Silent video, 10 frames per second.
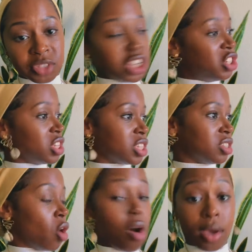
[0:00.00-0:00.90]
She's
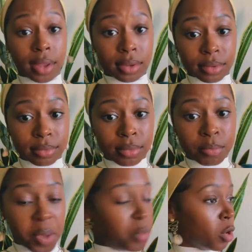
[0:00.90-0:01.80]
just gone.
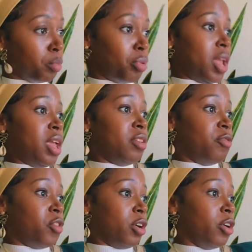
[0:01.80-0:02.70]
People are
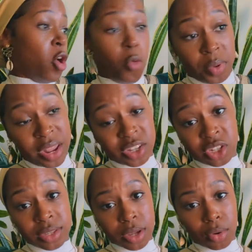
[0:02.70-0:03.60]
praying for her, hoping that
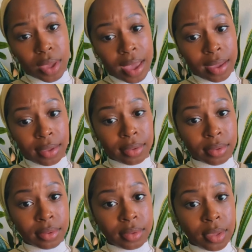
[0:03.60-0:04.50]
she's okay,
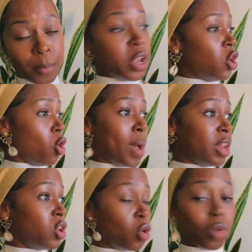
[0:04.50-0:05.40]
but
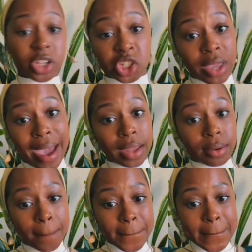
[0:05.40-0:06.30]
nobody know where she at.